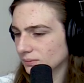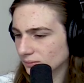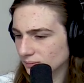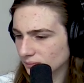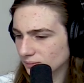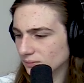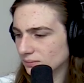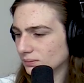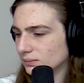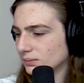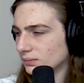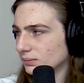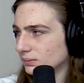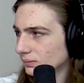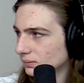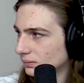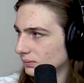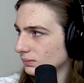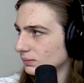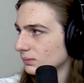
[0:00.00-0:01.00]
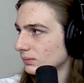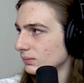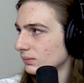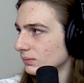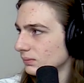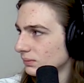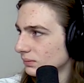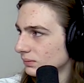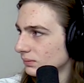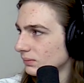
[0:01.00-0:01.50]

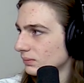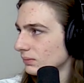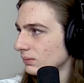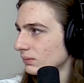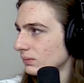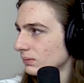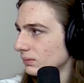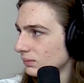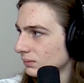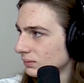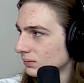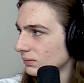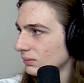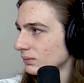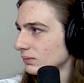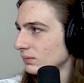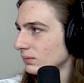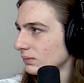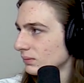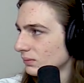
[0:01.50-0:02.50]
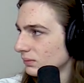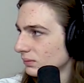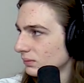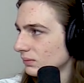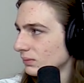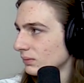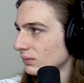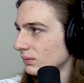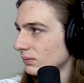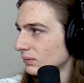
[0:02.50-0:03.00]

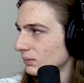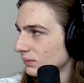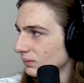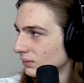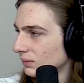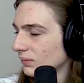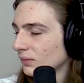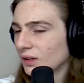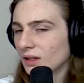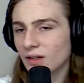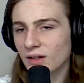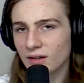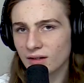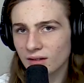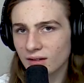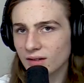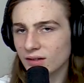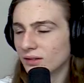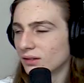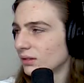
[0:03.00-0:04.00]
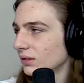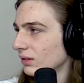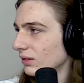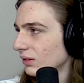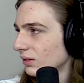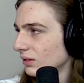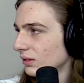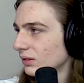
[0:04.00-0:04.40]
[no speech]